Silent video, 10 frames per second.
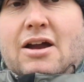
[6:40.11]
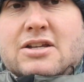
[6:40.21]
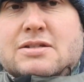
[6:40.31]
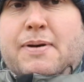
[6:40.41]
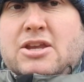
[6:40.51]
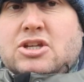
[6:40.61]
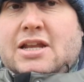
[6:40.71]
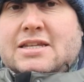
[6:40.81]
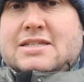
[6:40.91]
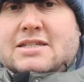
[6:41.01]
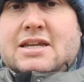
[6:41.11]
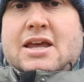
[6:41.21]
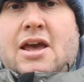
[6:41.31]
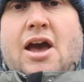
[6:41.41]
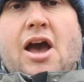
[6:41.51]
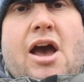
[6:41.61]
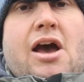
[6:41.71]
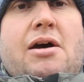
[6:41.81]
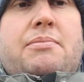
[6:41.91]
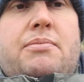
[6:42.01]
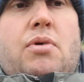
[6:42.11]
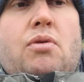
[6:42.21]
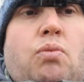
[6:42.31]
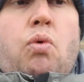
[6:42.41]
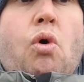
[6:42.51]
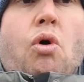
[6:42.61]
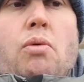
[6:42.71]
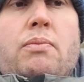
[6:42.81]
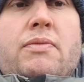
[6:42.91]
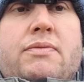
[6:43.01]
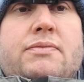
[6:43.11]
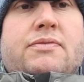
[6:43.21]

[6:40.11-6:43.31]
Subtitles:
kind of specialist warm.